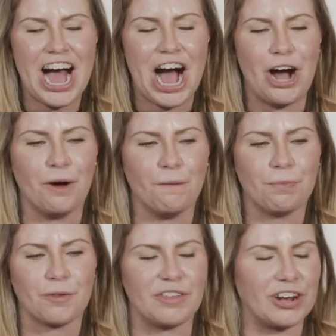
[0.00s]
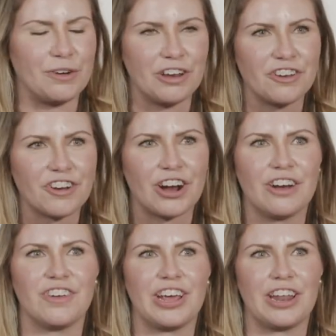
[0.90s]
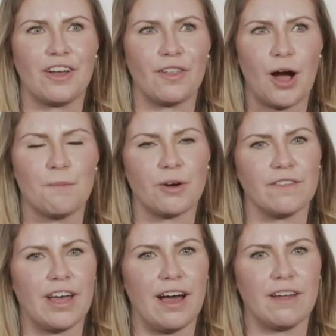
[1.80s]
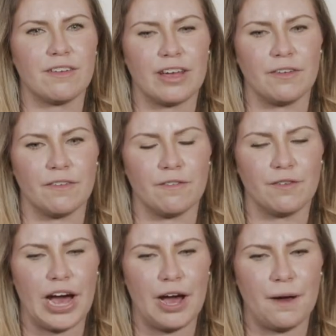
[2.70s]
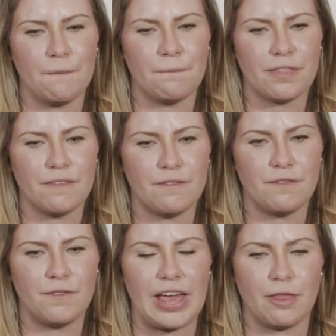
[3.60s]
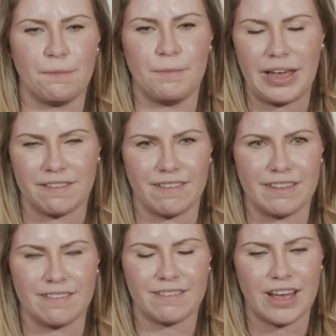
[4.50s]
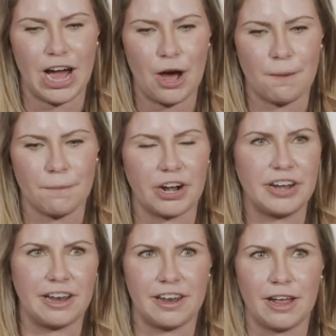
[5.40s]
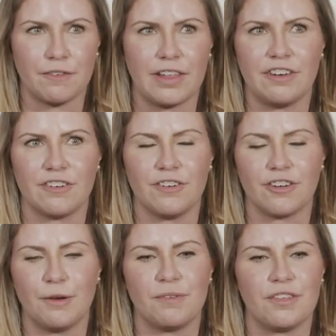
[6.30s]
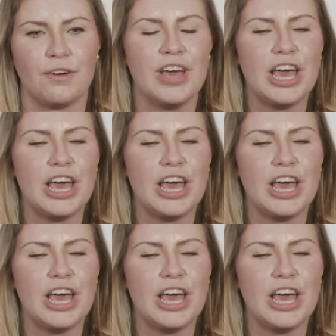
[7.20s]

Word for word: um, we started going to church and getting a lot more of that kind of. Uh, faith basis um, on our day-to-day relationships. So